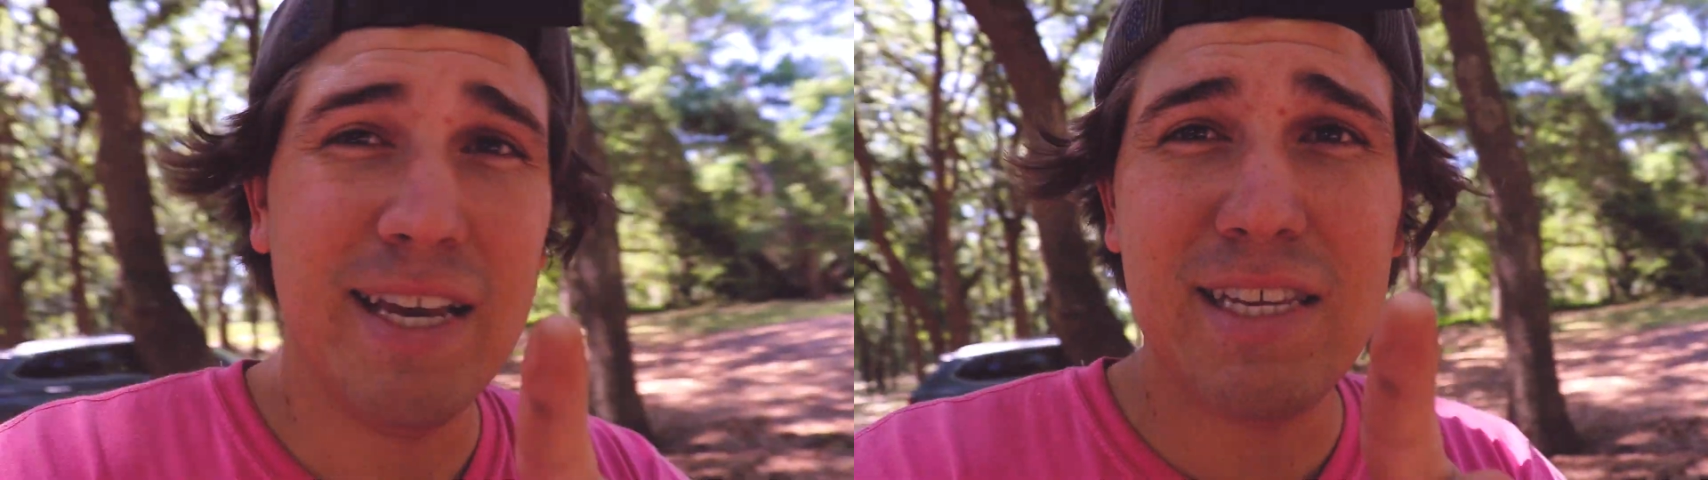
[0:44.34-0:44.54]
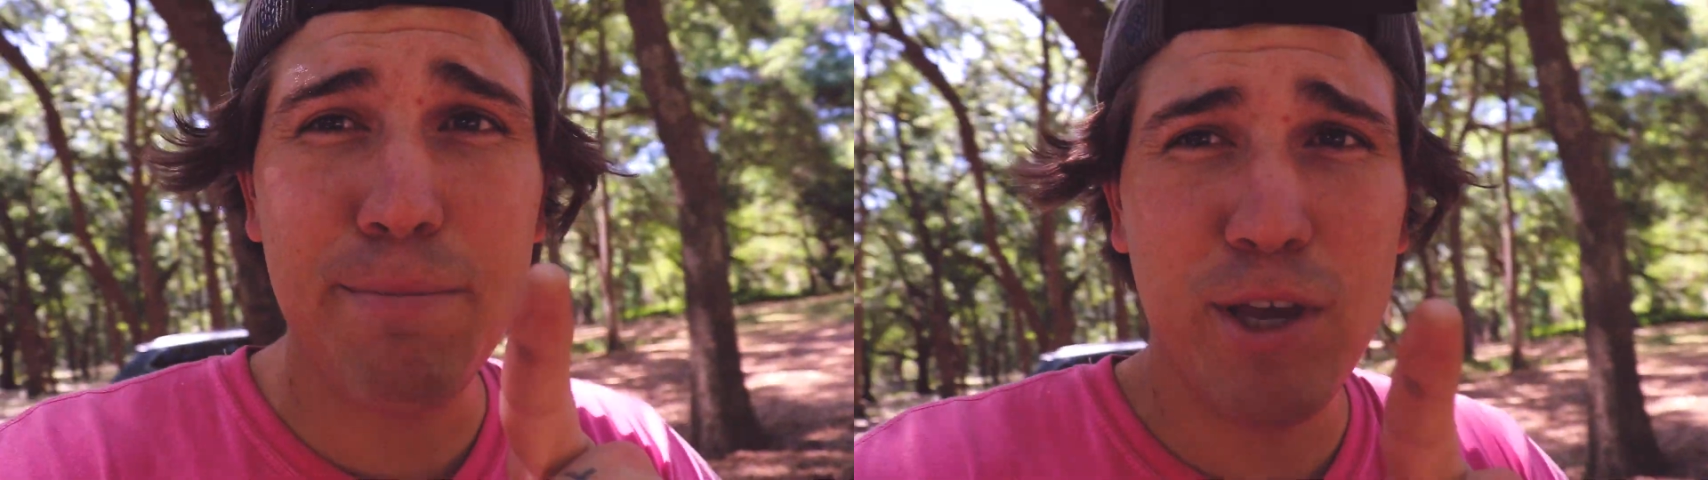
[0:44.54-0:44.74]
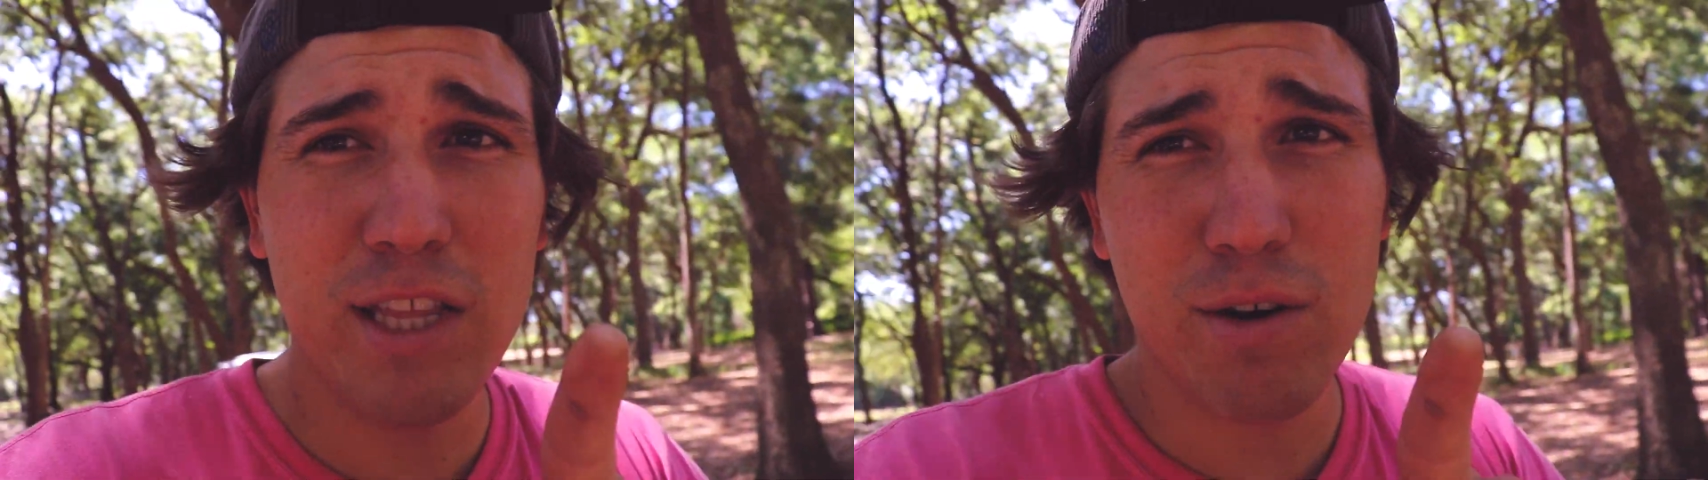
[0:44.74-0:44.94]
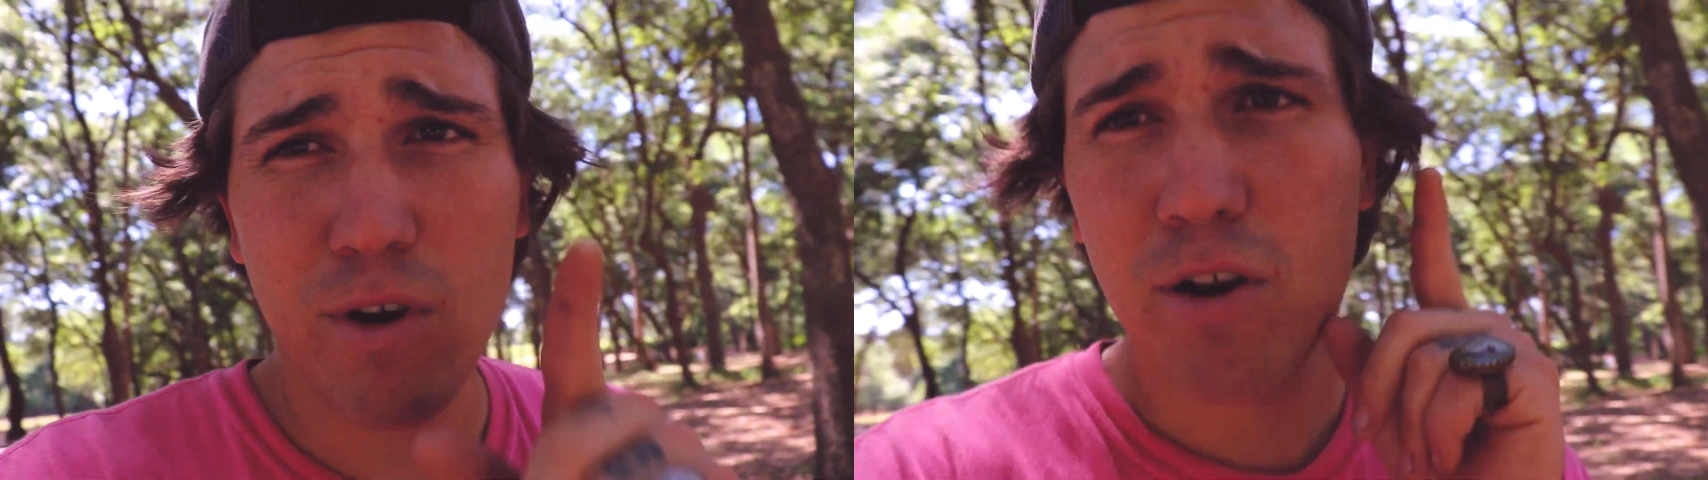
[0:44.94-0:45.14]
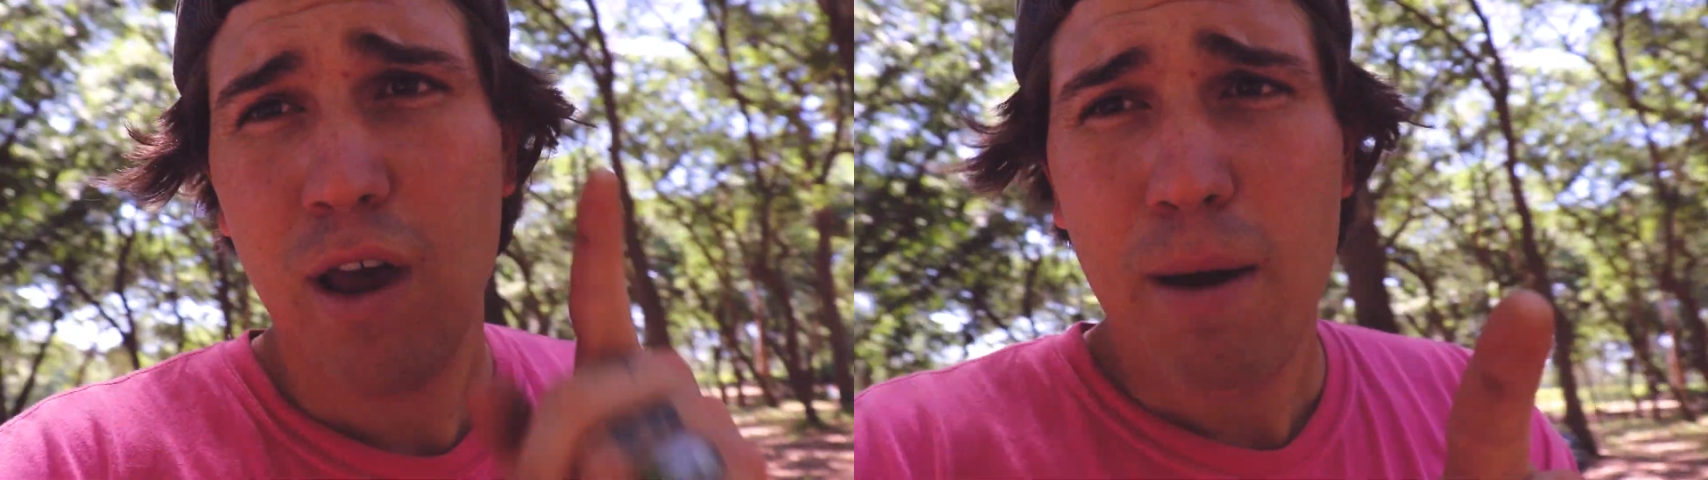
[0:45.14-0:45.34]
It's time to hit the
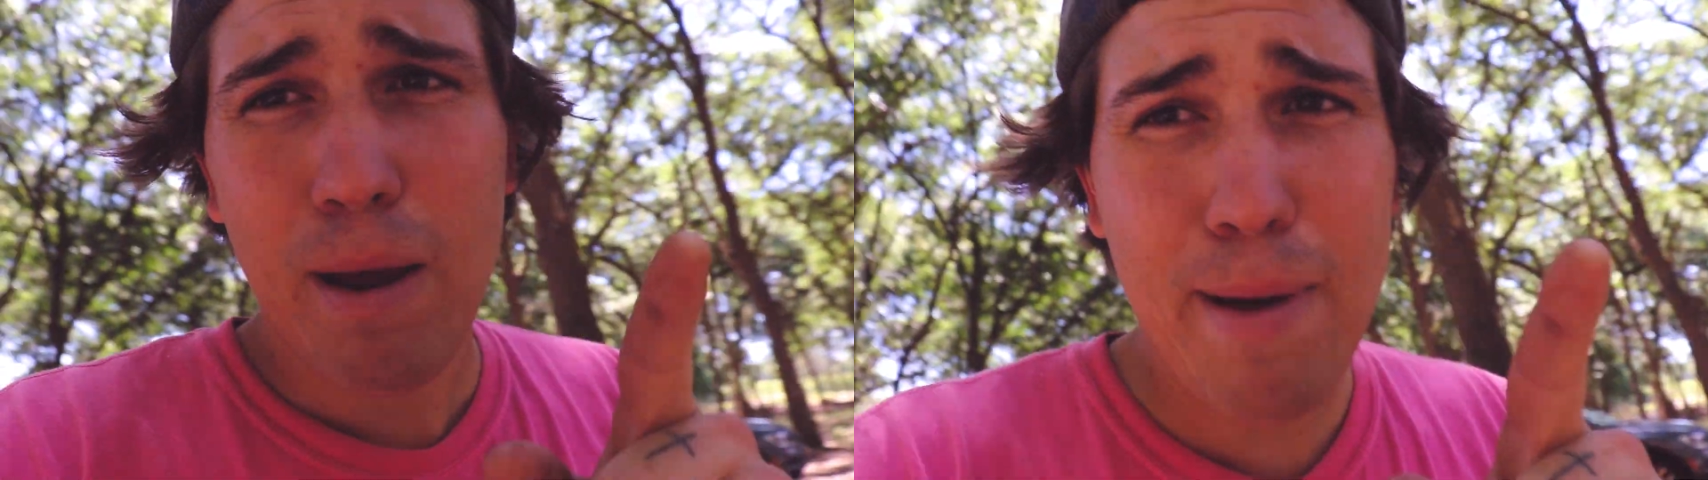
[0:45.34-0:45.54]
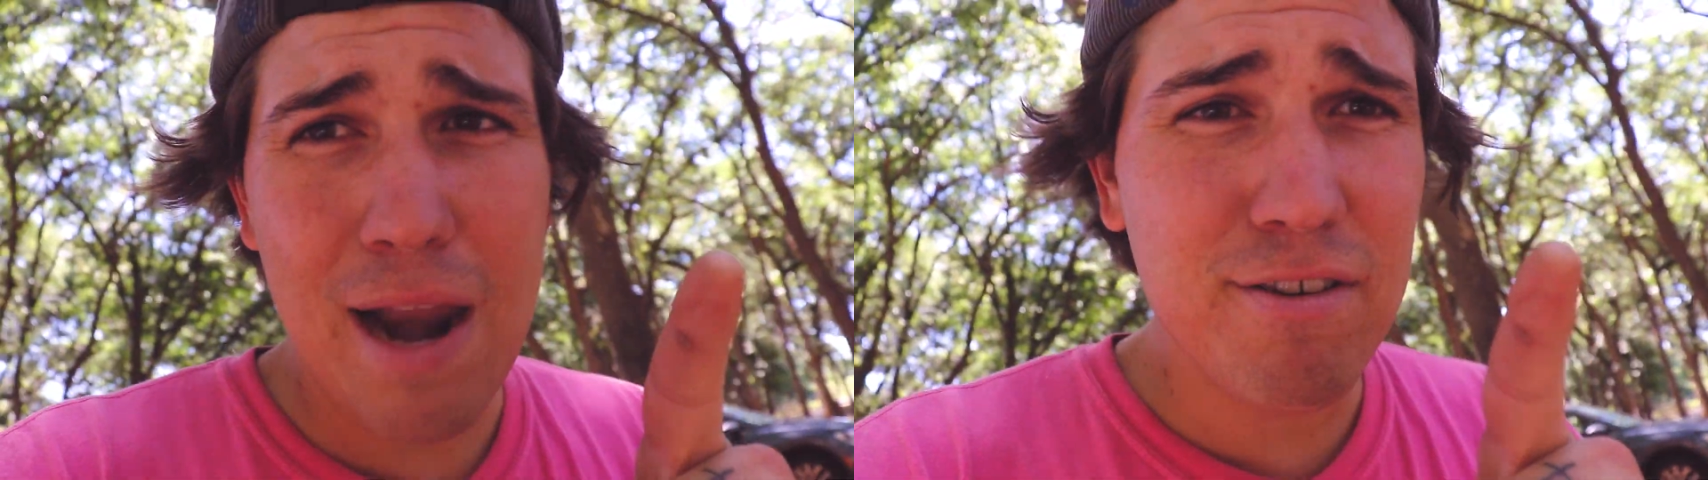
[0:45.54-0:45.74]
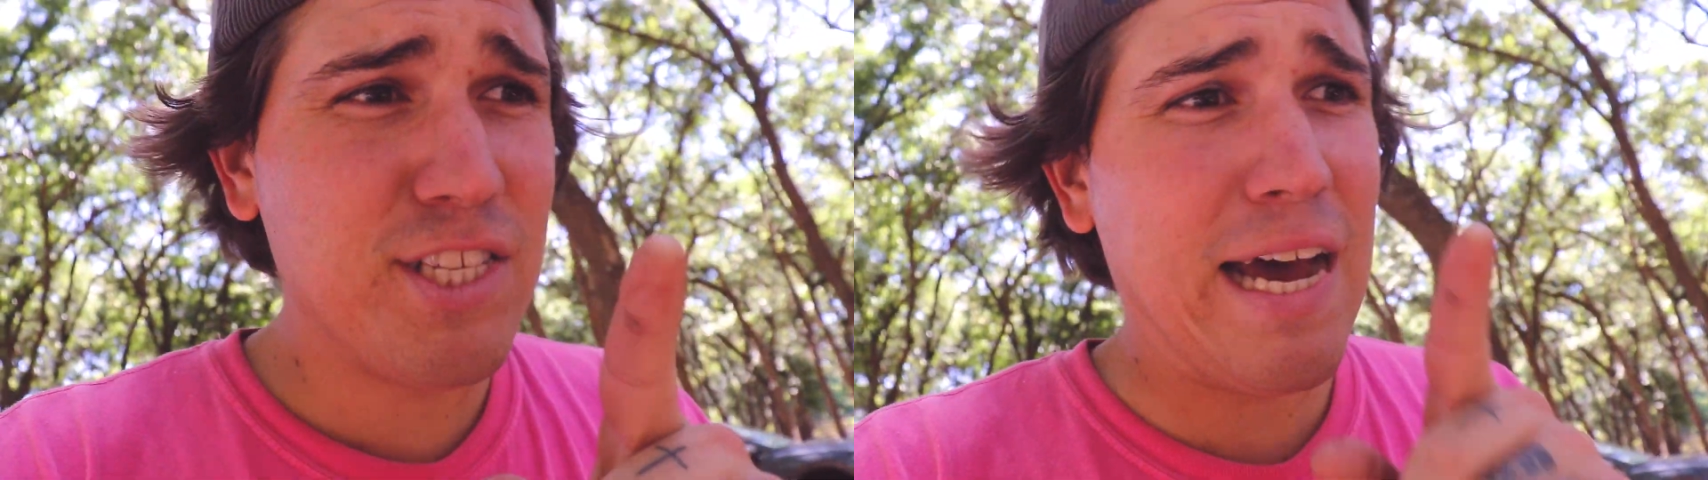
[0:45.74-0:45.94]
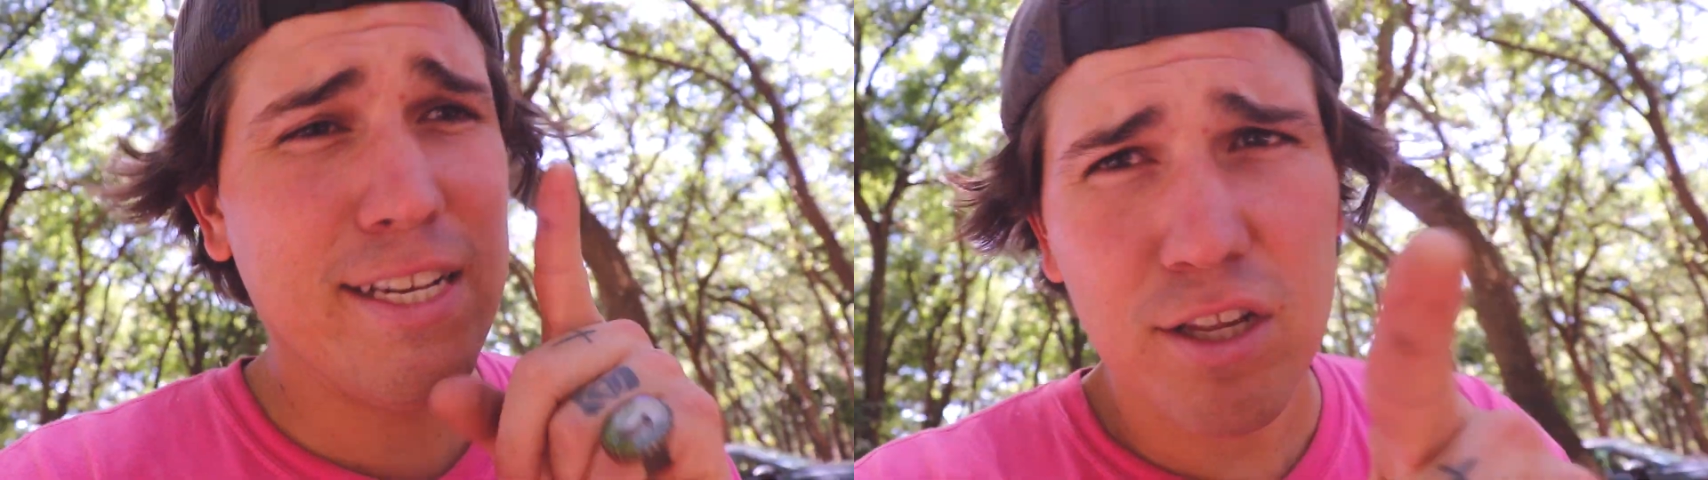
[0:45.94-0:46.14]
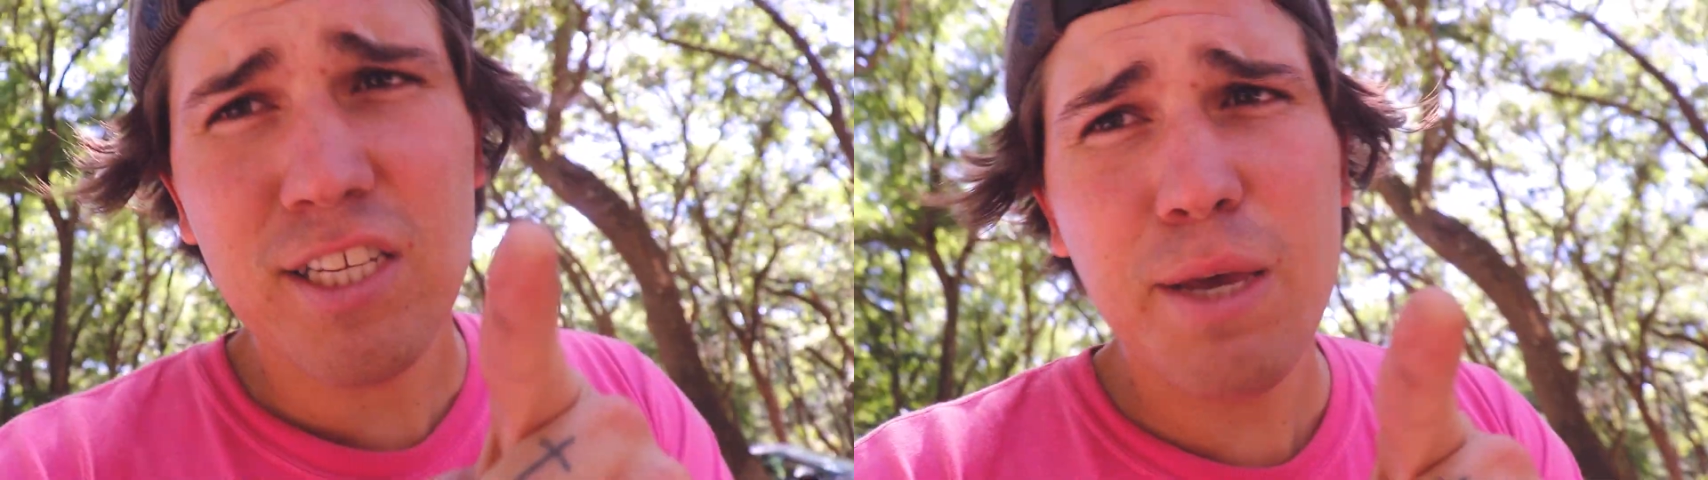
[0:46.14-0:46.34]
road. My battery's dying,
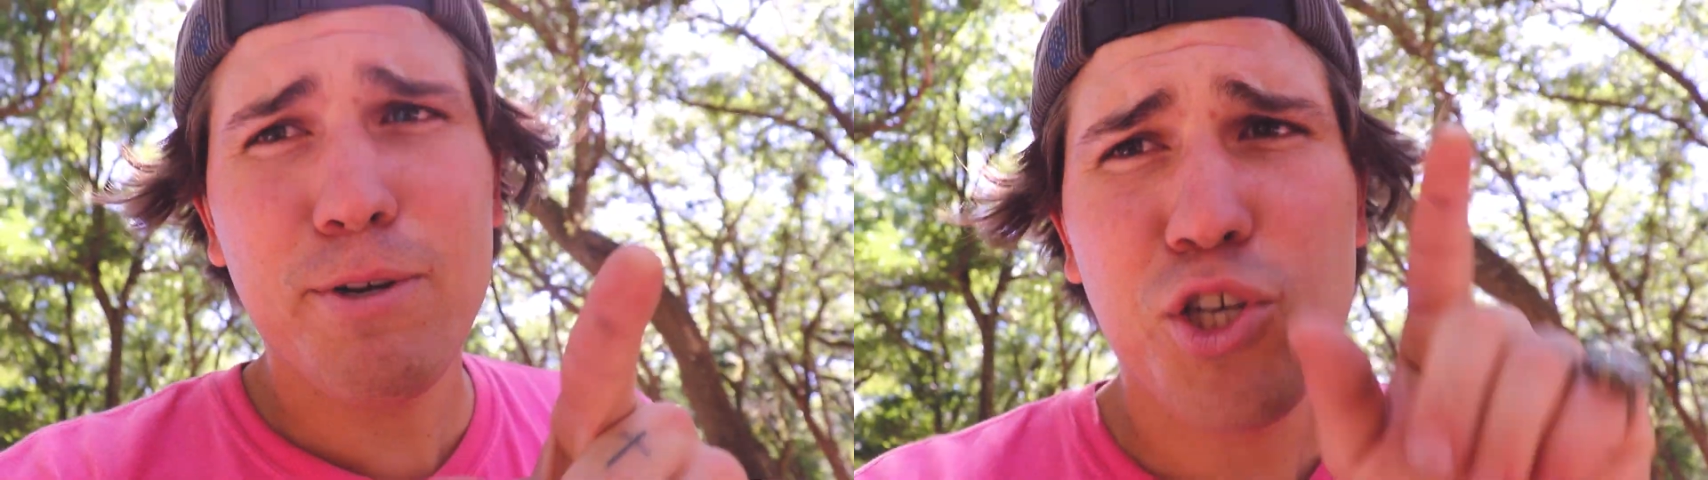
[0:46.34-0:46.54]
so let's keep